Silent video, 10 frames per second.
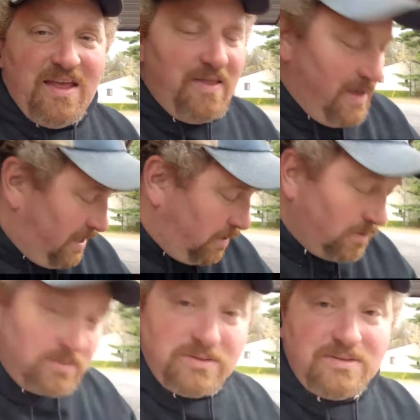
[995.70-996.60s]
Thank you.
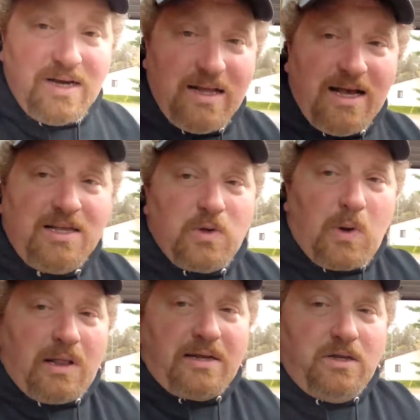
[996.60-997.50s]
That's what
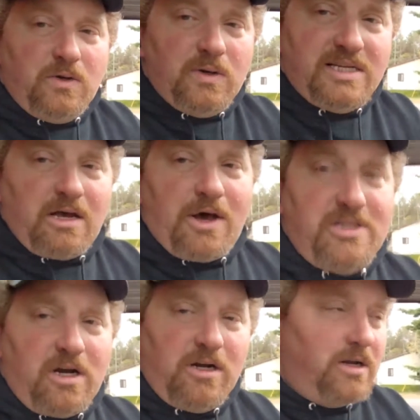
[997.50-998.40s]
I like to do. That's how I
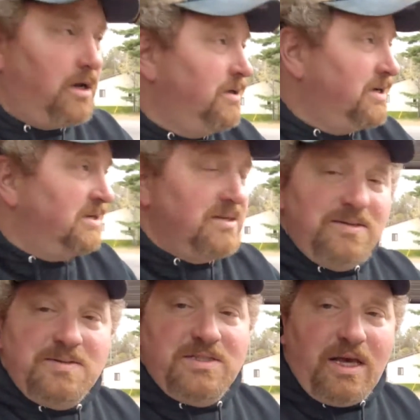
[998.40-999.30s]
started.
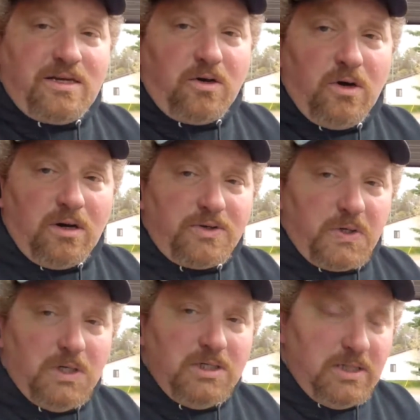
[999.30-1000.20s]
Just like to cook outdoors.